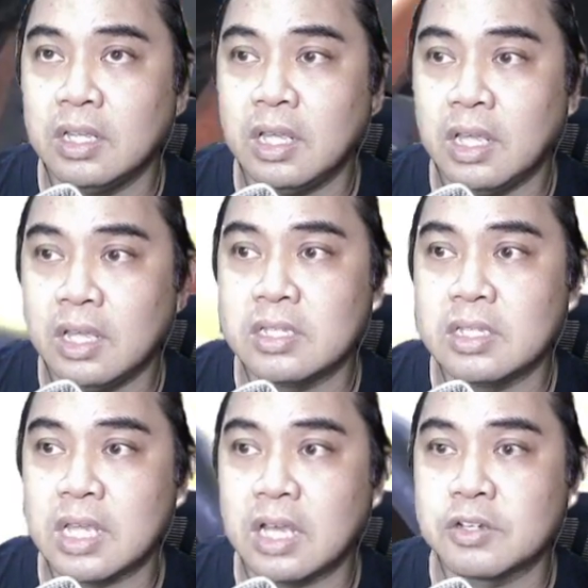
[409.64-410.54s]
is
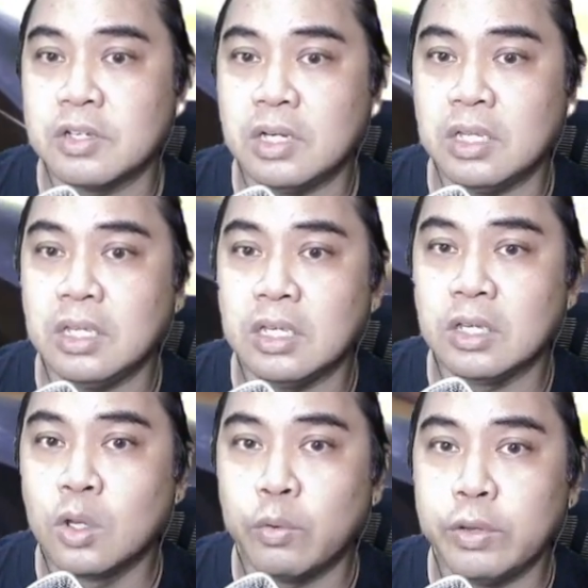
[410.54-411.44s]
actually
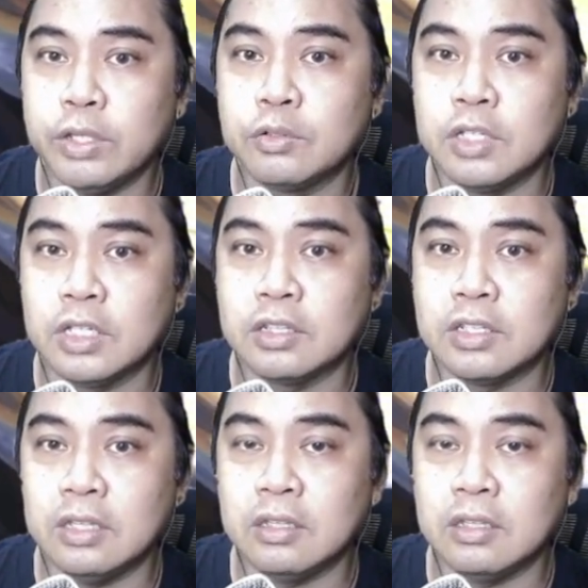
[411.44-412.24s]
going to dictate the